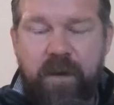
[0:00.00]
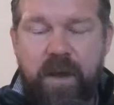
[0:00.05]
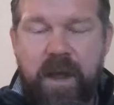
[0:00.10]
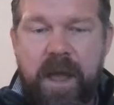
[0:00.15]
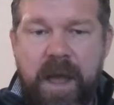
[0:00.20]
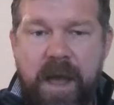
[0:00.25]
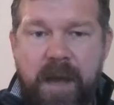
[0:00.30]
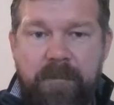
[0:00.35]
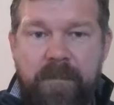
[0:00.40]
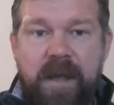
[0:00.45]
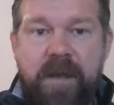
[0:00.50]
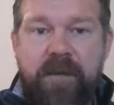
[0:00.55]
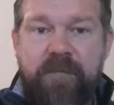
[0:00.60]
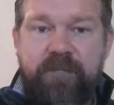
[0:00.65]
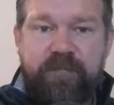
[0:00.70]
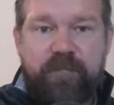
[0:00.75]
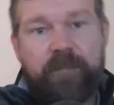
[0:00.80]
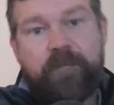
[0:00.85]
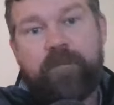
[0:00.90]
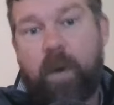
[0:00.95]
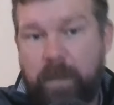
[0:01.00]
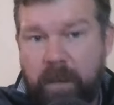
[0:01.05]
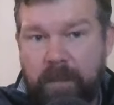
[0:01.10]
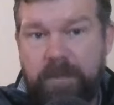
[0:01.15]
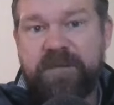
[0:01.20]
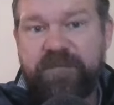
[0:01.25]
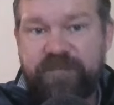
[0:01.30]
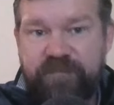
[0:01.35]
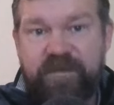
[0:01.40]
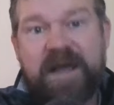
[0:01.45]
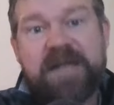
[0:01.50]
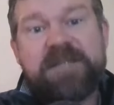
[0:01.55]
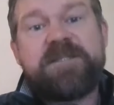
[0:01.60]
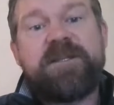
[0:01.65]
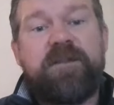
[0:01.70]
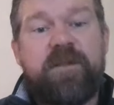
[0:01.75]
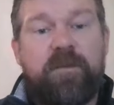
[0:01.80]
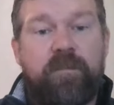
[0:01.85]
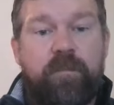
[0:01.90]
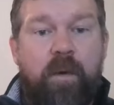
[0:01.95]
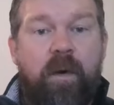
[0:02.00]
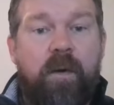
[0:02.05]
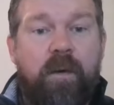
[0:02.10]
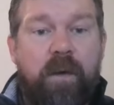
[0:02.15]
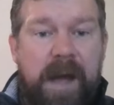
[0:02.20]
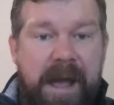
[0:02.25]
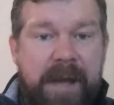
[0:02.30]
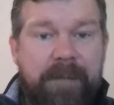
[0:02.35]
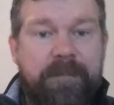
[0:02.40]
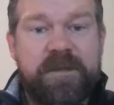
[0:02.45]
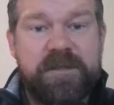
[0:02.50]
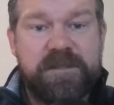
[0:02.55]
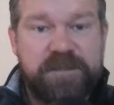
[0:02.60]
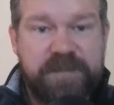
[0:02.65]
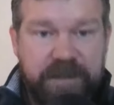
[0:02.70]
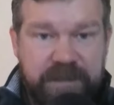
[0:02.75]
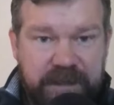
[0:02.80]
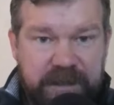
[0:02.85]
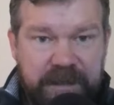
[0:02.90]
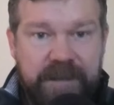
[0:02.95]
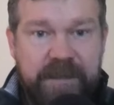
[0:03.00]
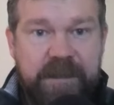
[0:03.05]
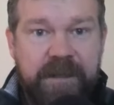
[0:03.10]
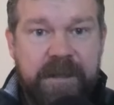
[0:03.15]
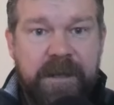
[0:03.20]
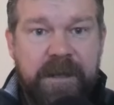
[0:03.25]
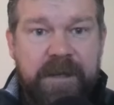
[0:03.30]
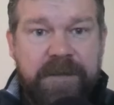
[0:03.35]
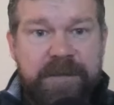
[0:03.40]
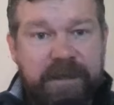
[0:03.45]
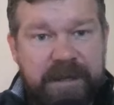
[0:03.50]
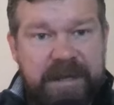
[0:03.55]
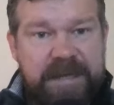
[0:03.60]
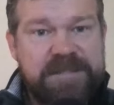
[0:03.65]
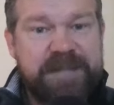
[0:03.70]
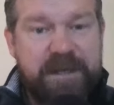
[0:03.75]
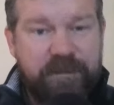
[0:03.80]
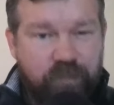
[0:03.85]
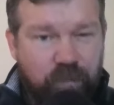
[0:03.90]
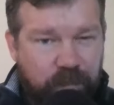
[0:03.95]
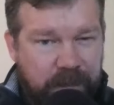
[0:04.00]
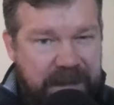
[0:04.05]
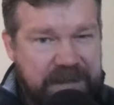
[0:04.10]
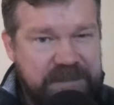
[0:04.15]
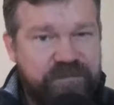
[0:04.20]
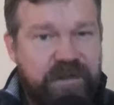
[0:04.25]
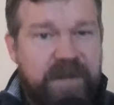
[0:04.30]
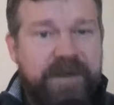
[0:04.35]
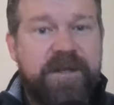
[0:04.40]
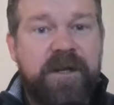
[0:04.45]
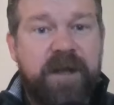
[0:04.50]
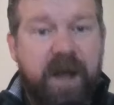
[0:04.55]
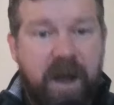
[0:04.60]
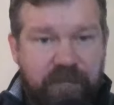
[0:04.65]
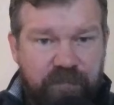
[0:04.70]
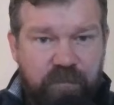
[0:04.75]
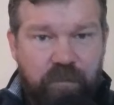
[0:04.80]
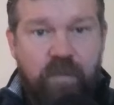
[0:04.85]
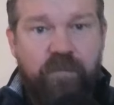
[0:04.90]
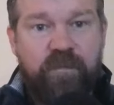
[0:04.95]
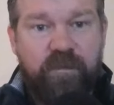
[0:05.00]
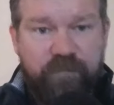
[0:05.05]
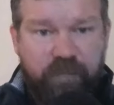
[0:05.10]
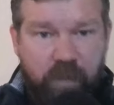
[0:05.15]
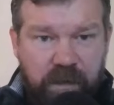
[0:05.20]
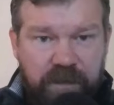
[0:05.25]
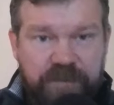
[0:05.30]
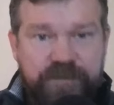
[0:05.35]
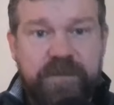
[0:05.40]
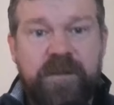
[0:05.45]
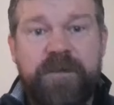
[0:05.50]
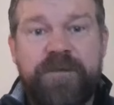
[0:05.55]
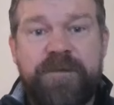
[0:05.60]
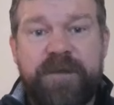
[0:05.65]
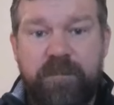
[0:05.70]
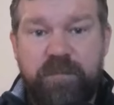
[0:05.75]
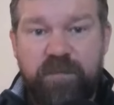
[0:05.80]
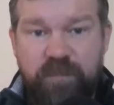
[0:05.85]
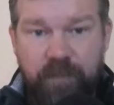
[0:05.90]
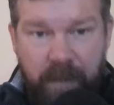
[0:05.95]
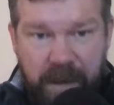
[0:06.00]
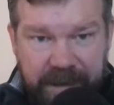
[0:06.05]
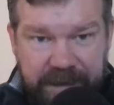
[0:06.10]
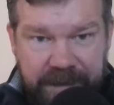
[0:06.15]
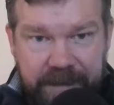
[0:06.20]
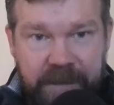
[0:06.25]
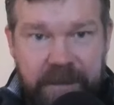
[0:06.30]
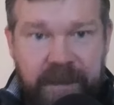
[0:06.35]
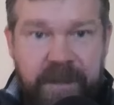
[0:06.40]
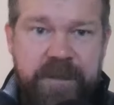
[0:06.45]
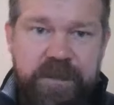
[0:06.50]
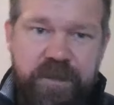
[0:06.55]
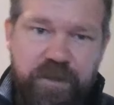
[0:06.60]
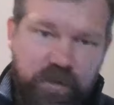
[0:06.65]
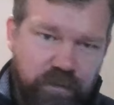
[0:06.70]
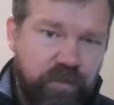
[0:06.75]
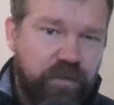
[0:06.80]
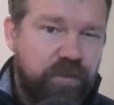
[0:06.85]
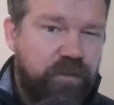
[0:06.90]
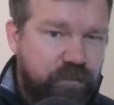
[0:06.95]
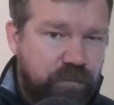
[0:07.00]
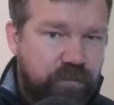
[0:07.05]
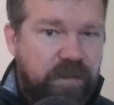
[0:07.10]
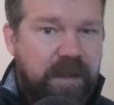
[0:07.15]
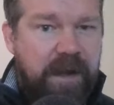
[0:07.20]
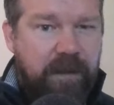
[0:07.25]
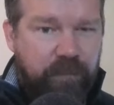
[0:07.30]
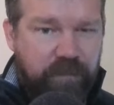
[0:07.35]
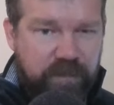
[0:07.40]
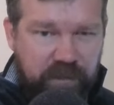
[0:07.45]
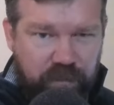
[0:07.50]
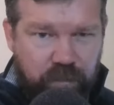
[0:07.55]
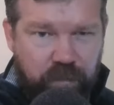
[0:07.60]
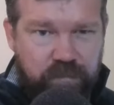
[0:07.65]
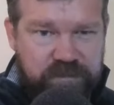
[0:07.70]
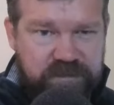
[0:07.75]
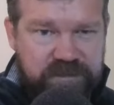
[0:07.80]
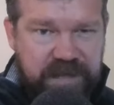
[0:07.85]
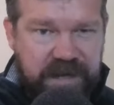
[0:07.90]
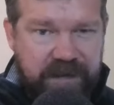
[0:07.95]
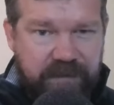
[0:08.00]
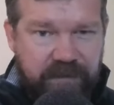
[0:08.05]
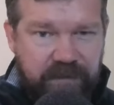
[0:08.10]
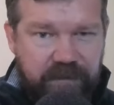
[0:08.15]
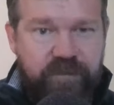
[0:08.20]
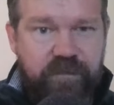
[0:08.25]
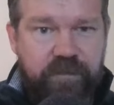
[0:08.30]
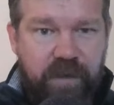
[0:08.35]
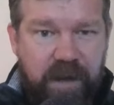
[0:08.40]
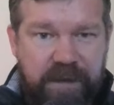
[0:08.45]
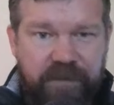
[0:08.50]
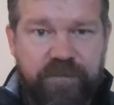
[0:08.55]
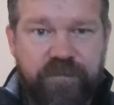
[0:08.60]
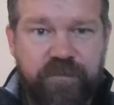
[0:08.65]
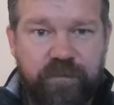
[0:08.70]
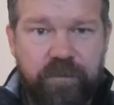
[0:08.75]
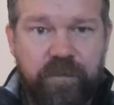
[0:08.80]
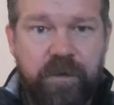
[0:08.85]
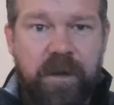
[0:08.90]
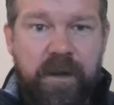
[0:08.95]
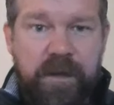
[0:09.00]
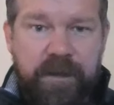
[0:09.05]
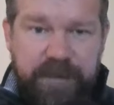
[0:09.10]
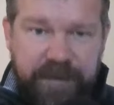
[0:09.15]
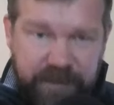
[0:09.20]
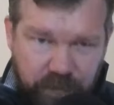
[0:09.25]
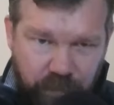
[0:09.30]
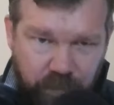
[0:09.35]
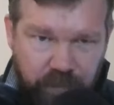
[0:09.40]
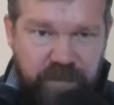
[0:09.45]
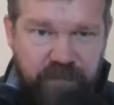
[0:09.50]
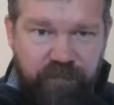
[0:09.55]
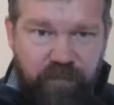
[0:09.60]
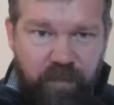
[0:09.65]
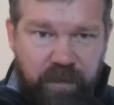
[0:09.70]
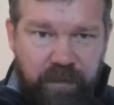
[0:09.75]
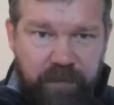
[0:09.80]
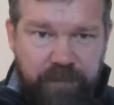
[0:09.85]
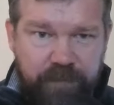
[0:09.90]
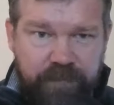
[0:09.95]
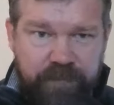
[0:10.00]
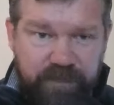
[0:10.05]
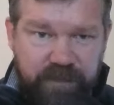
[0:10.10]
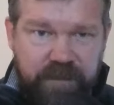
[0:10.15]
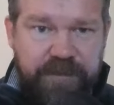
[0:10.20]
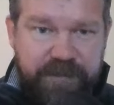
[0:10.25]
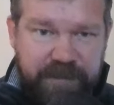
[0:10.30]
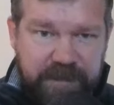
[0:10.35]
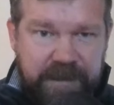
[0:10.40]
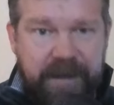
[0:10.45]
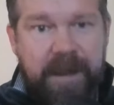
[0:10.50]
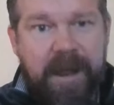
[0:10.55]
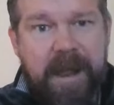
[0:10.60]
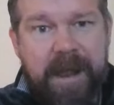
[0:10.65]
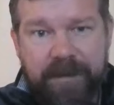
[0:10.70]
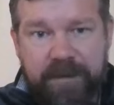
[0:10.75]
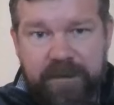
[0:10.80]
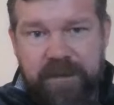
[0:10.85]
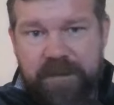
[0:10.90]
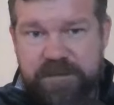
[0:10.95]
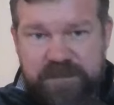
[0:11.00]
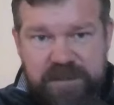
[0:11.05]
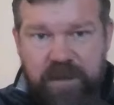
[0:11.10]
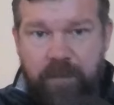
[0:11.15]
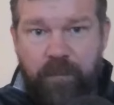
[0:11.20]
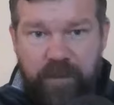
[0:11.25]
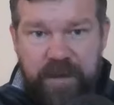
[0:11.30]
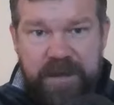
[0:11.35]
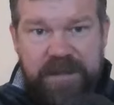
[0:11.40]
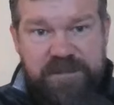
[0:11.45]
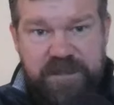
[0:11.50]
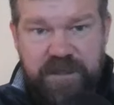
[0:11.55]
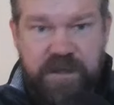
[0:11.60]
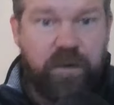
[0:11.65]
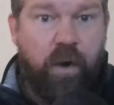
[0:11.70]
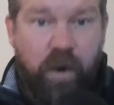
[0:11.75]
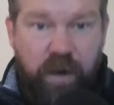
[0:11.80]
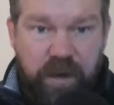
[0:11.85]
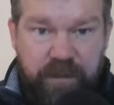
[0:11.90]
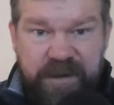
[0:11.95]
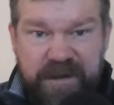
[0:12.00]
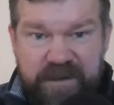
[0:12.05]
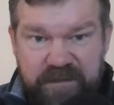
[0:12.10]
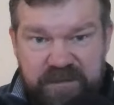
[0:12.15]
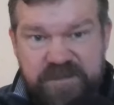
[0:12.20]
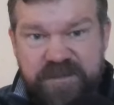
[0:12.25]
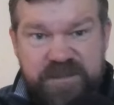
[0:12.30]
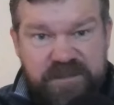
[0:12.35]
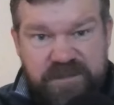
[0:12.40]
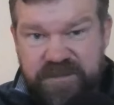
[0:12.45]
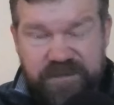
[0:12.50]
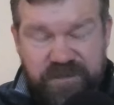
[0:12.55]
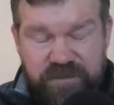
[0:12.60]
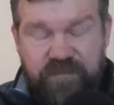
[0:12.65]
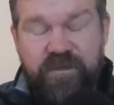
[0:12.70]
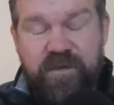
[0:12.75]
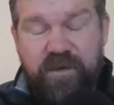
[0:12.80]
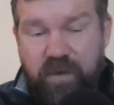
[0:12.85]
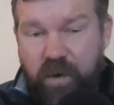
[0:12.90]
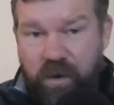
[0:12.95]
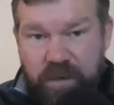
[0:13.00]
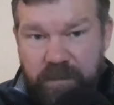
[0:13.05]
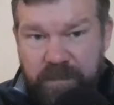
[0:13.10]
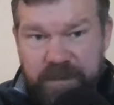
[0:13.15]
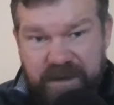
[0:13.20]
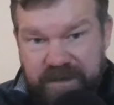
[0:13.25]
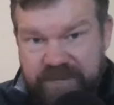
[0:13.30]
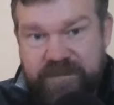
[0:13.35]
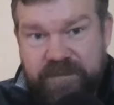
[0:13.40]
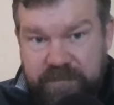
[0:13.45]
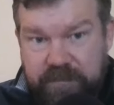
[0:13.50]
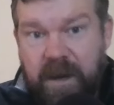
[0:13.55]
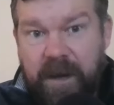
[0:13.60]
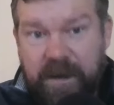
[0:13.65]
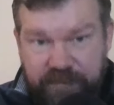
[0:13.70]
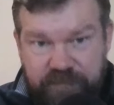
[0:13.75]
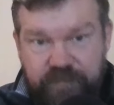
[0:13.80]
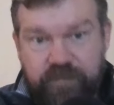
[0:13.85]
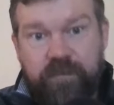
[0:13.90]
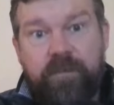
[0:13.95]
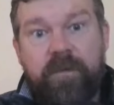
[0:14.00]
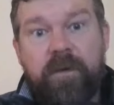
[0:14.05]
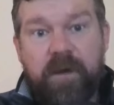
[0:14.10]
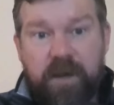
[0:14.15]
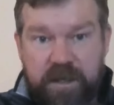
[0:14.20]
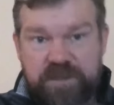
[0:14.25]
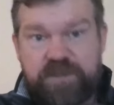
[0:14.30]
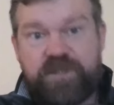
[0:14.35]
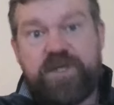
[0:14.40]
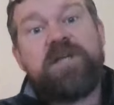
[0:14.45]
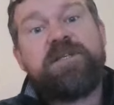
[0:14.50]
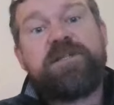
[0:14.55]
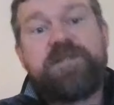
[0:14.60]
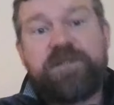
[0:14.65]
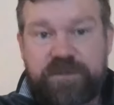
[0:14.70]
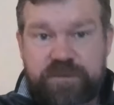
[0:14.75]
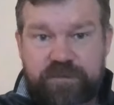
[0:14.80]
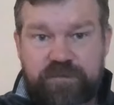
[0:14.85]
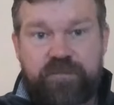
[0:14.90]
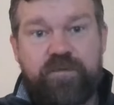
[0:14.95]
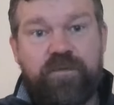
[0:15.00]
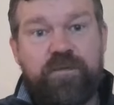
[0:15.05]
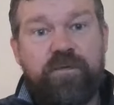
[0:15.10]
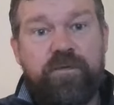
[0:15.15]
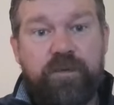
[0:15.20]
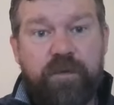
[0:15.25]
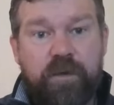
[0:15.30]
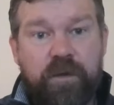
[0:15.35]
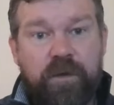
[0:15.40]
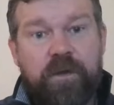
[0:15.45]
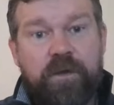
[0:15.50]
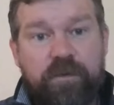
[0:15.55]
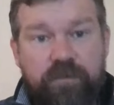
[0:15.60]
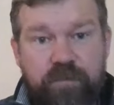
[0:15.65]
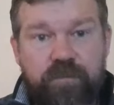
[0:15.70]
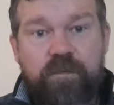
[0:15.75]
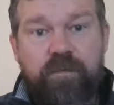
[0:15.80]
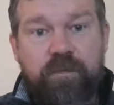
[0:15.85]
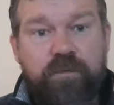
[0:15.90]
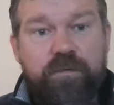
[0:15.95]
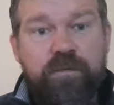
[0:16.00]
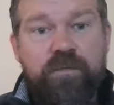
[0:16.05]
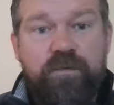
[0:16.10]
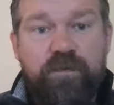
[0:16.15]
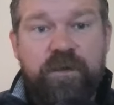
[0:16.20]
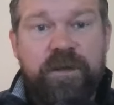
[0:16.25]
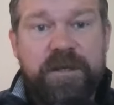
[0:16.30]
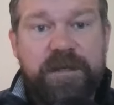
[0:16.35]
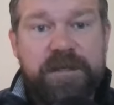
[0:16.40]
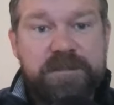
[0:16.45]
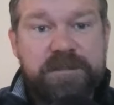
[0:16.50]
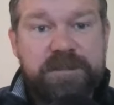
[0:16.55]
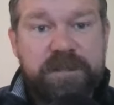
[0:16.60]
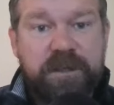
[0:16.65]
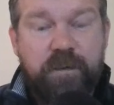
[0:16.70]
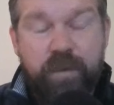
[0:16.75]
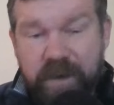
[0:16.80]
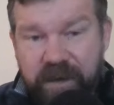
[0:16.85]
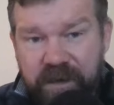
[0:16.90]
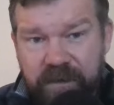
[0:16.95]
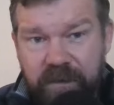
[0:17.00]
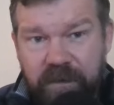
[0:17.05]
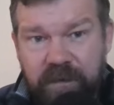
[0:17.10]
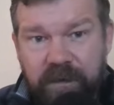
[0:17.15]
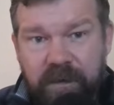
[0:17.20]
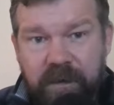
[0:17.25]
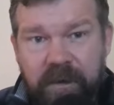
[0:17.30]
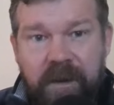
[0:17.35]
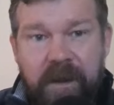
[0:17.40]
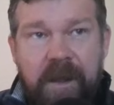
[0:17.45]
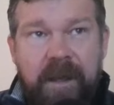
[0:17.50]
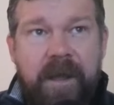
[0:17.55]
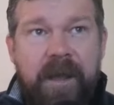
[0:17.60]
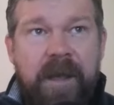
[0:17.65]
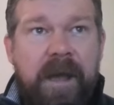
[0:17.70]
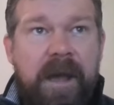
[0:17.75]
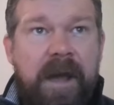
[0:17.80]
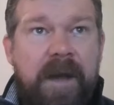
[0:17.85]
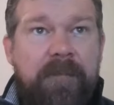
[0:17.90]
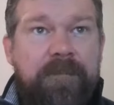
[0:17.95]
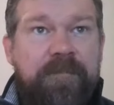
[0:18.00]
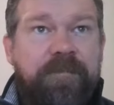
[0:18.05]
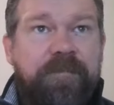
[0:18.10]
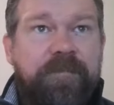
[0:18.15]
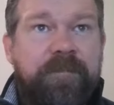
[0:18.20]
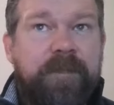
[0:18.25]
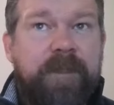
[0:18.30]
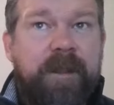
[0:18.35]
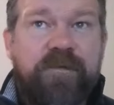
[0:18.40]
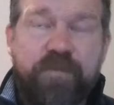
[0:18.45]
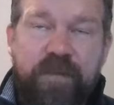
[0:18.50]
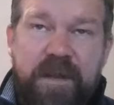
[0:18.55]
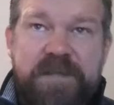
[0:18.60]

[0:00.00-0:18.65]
um, probably faster than what happens today. Today, central banks tried to cover over volatility with money. You couldn't do that with a gold standard. You had to deal with the volatility, and in some ways, the economy and the citizens of the economy had, had to adjust to to to things quicker. Um, so